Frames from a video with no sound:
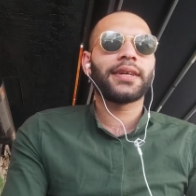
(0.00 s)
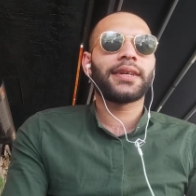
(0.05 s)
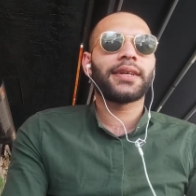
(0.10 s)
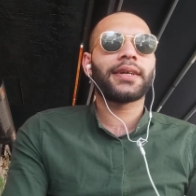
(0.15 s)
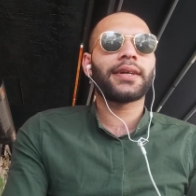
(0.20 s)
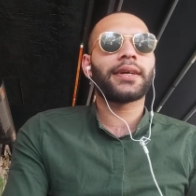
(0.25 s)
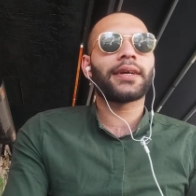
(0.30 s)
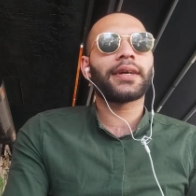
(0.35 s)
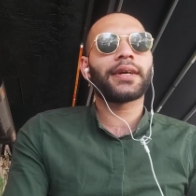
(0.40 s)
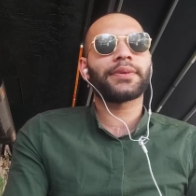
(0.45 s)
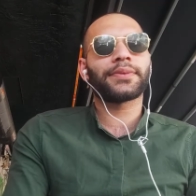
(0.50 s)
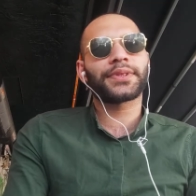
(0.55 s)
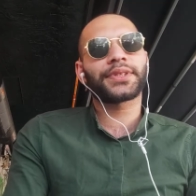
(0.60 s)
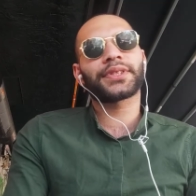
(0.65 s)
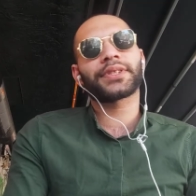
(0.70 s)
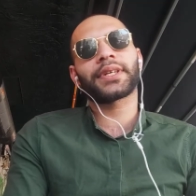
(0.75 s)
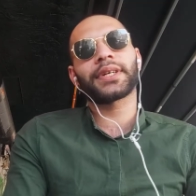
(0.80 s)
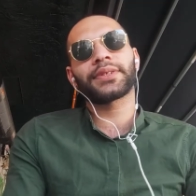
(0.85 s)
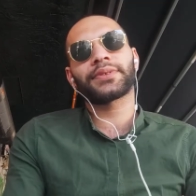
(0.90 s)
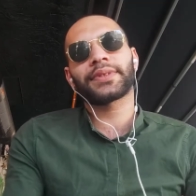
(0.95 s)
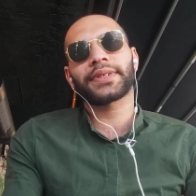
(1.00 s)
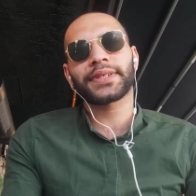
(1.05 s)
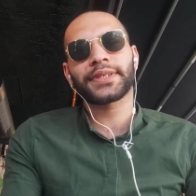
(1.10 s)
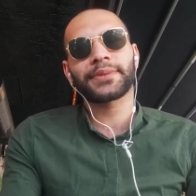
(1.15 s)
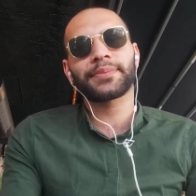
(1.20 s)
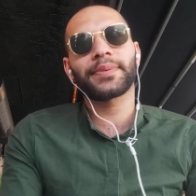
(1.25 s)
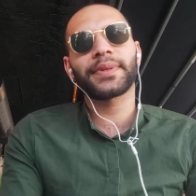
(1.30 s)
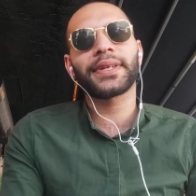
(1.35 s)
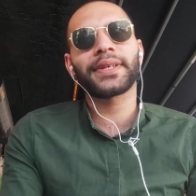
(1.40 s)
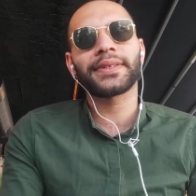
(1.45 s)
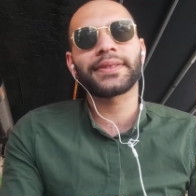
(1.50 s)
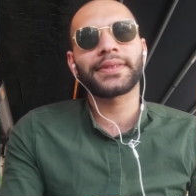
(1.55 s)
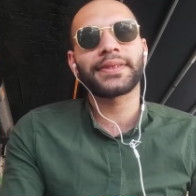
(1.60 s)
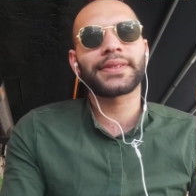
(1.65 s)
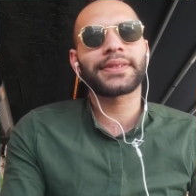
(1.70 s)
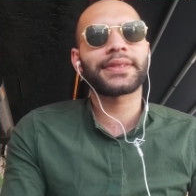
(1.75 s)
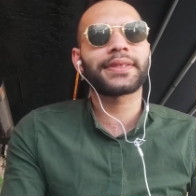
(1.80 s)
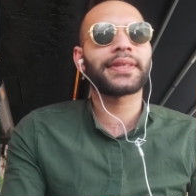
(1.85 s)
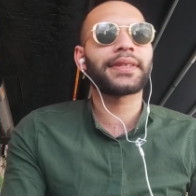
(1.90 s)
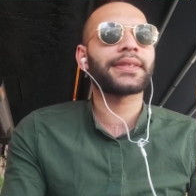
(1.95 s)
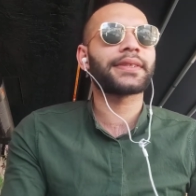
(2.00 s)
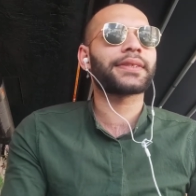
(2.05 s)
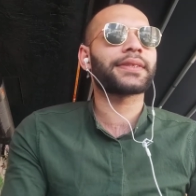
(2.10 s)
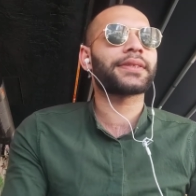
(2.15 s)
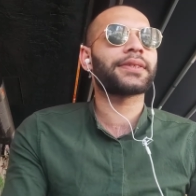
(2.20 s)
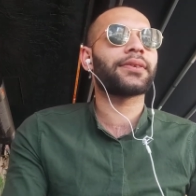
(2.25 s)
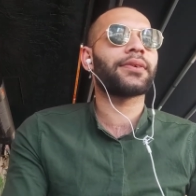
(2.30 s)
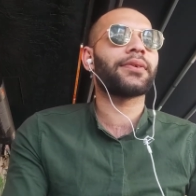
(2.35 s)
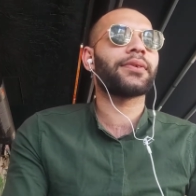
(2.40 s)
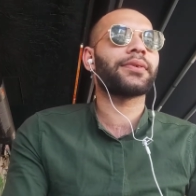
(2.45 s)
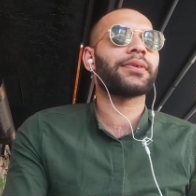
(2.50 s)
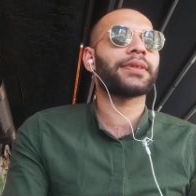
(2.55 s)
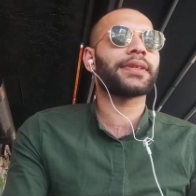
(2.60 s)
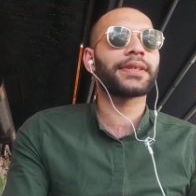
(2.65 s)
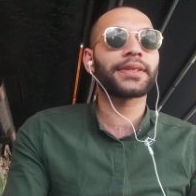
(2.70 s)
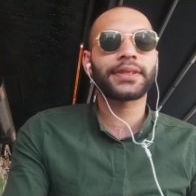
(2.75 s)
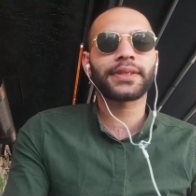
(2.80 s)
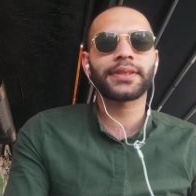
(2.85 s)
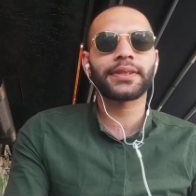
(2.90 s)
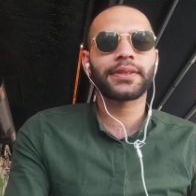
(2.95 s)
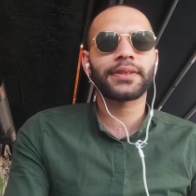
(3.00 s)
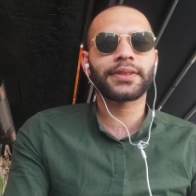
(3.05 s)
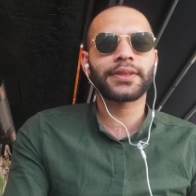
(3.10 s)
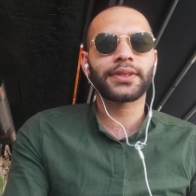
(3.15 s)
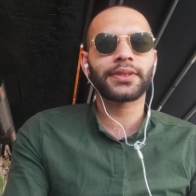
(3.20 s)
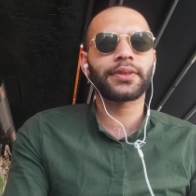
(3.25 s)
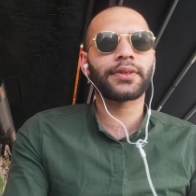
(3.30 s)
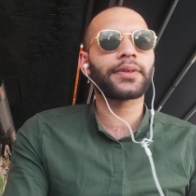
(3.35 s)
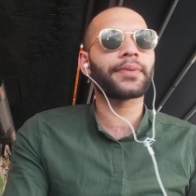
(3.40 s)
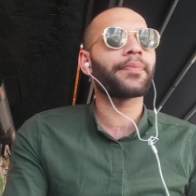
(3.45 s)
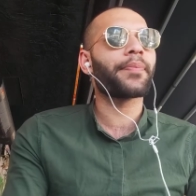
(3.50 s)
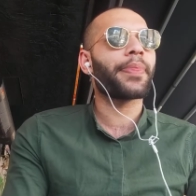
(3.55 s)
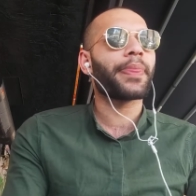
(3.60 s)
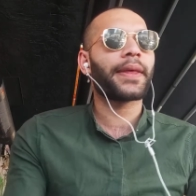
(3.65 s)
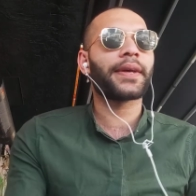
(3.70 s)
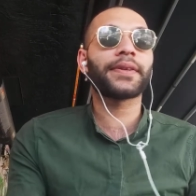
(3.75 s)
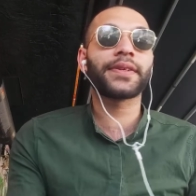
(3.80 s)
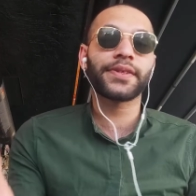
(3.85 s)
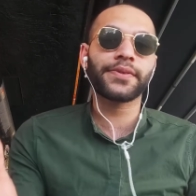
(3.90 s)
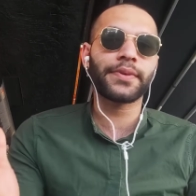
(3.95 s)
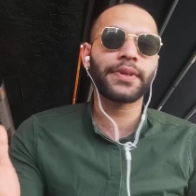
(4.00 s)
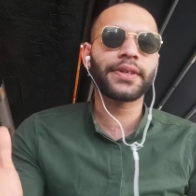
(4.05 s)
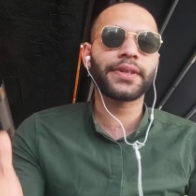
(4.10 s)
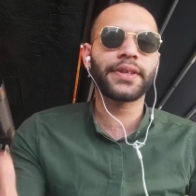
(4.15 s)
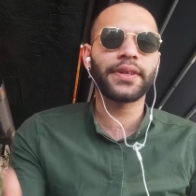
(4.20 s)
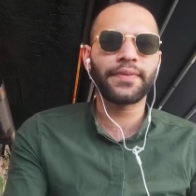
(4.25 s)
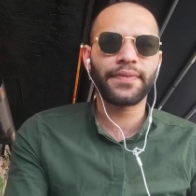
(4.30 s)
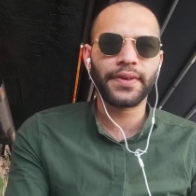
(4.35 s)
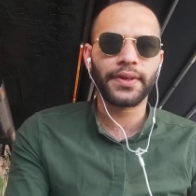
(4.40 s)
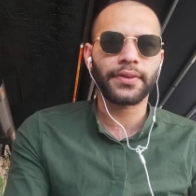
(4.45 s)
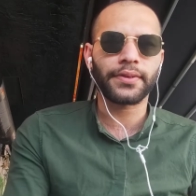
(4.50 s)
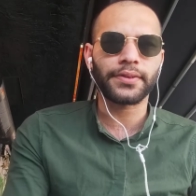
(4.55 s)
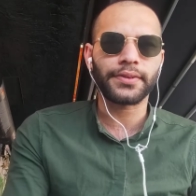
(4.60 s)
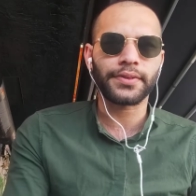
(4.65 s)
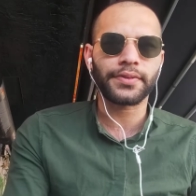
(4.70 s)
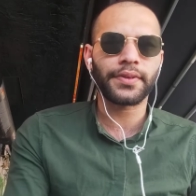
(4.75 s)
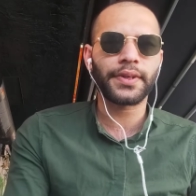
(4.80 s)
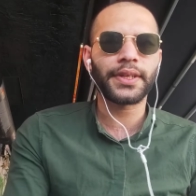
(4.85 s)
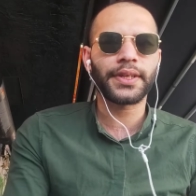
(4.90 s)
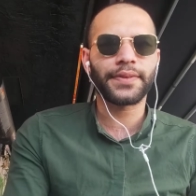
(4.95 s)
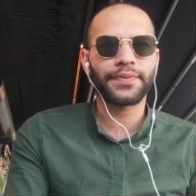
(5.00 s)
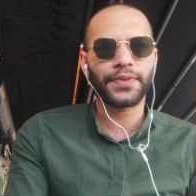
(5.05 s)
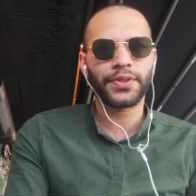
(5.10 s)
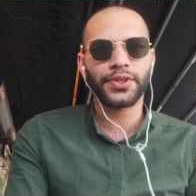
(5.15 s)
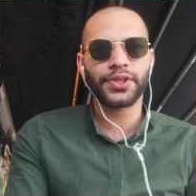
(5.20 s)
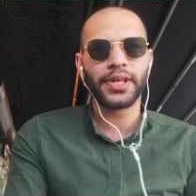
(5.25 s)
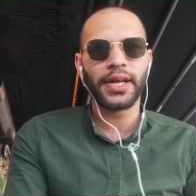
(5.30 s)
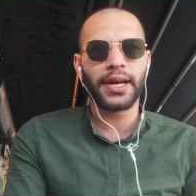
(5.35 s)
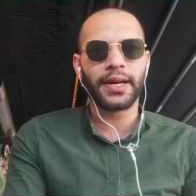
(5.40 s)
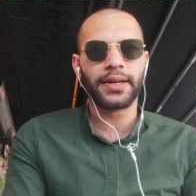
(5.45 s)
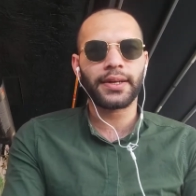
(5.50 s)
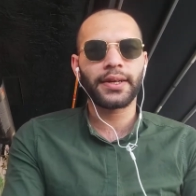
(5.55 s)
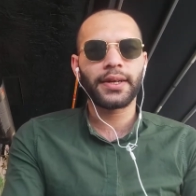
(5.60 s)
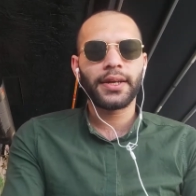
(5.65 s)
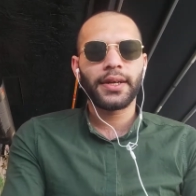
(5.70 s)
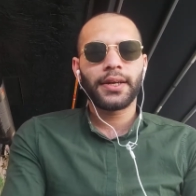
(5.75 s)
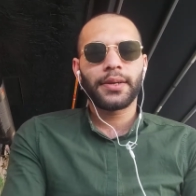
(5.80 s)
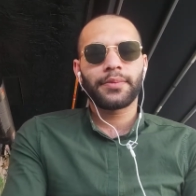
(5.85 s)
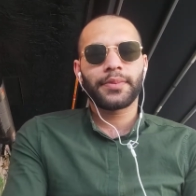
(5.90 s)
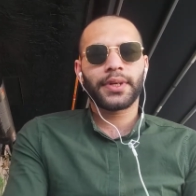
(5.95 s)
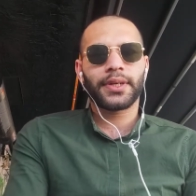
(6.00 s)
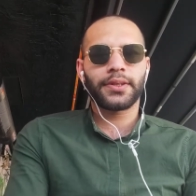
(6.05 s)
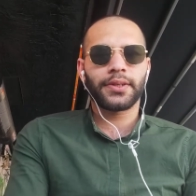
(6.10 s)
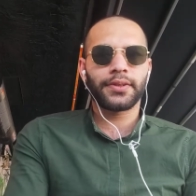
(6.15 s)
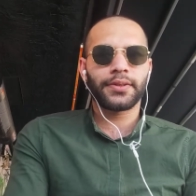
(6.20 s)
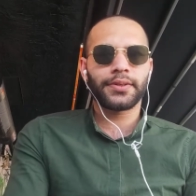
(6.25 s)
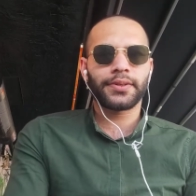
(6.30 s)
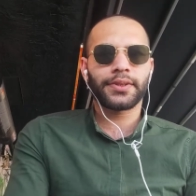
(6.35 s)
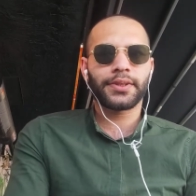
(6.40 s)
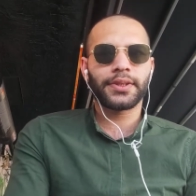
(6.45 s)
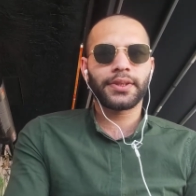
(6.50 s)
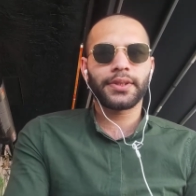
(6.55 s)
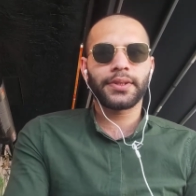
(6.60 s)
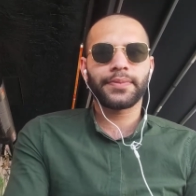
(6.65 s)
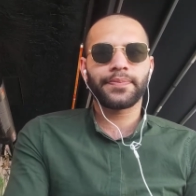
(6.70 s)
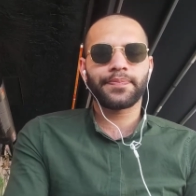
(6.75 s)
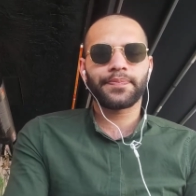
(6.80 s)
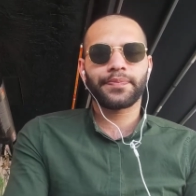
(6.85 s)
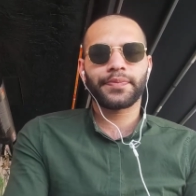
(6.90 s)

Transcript: I was trying to explain these things, so it is very difficult, really, if you check, because it